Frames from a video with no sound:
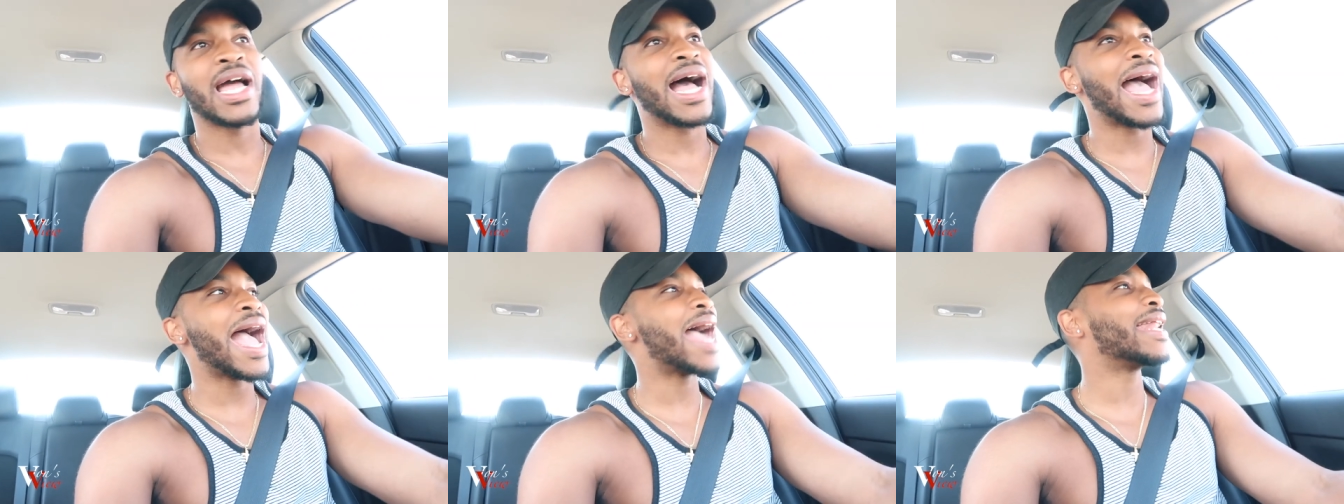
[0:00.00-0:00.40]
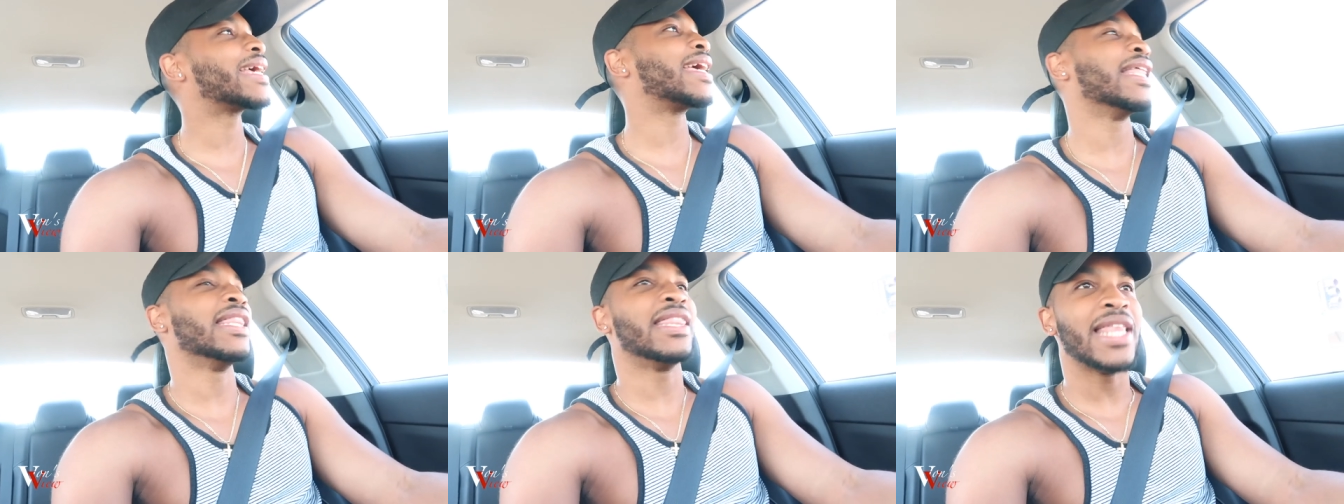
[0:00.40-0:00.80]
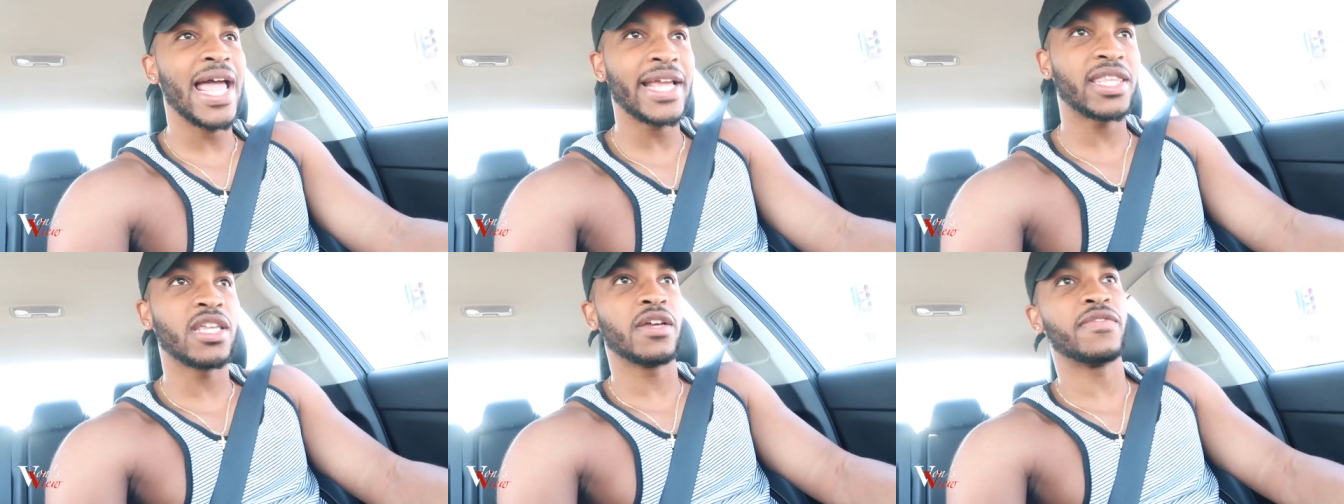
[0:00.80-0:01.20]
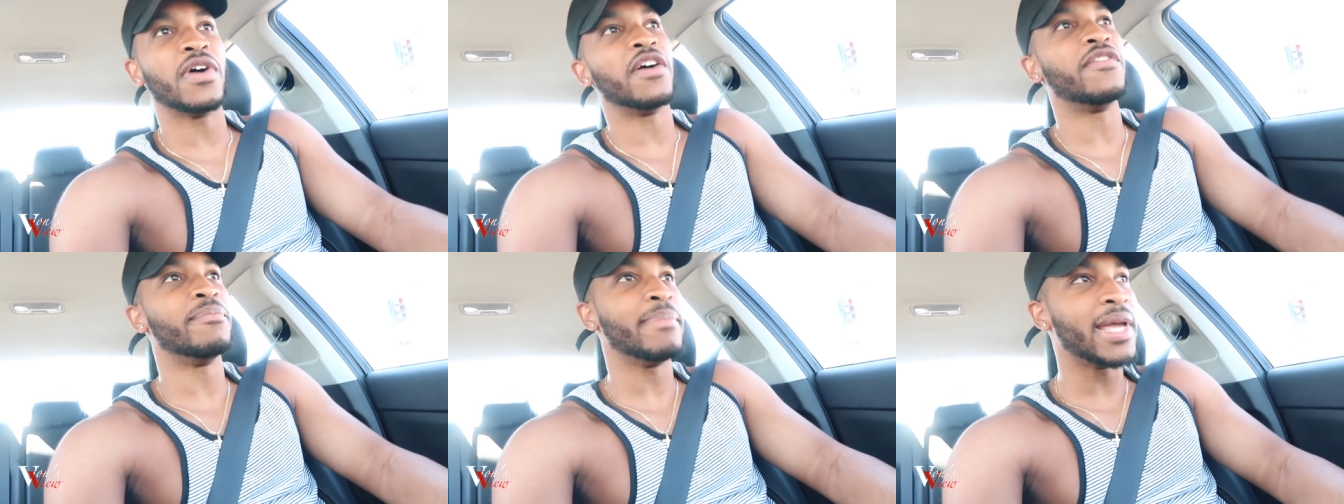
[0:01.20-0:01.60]
I had a collective
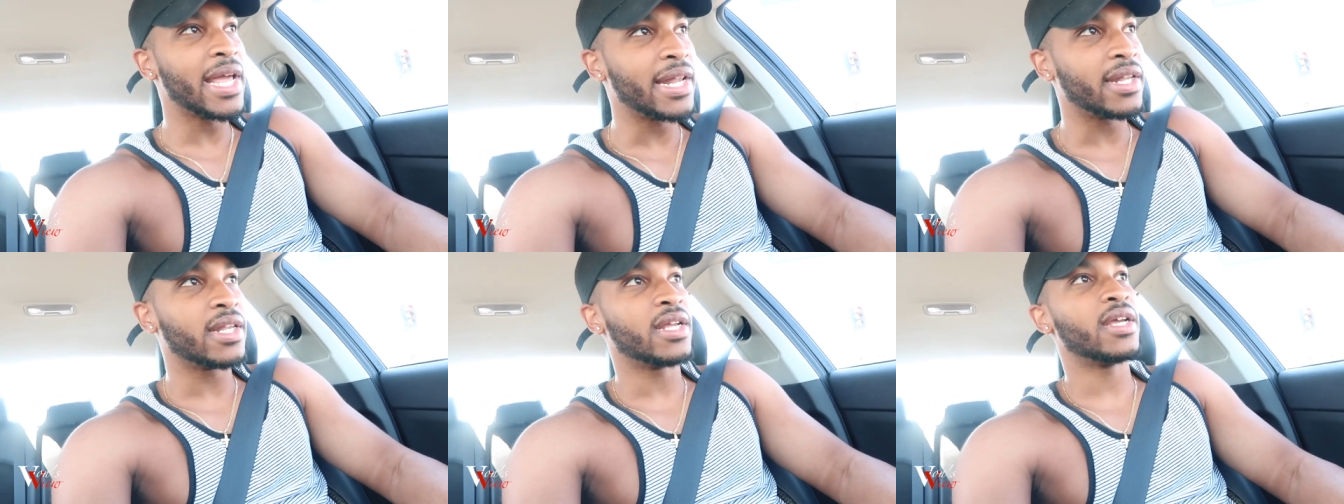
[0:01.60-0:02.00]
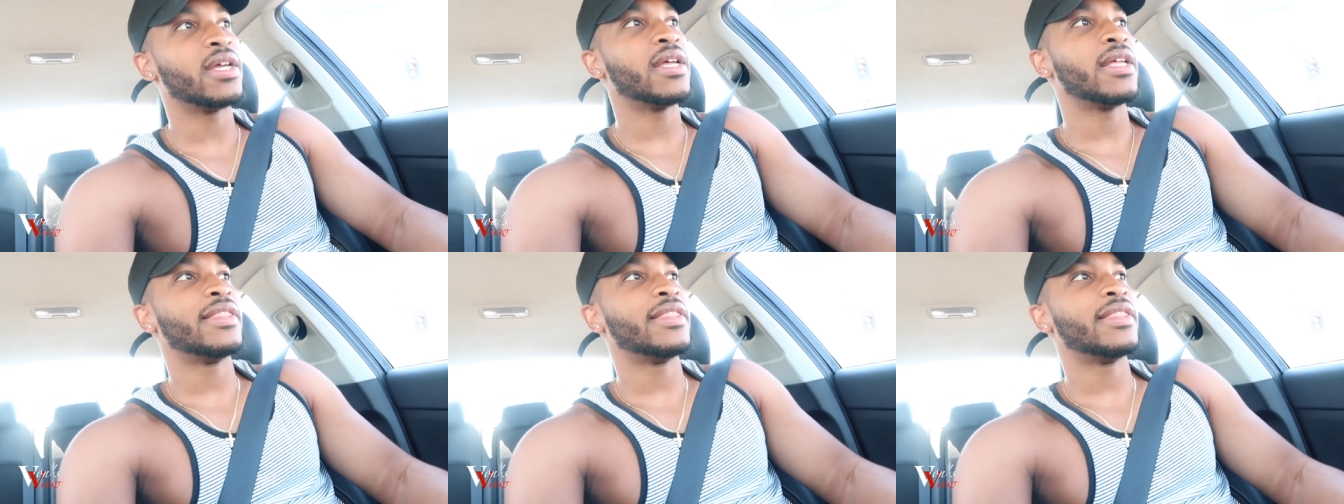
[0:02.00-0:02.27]
of men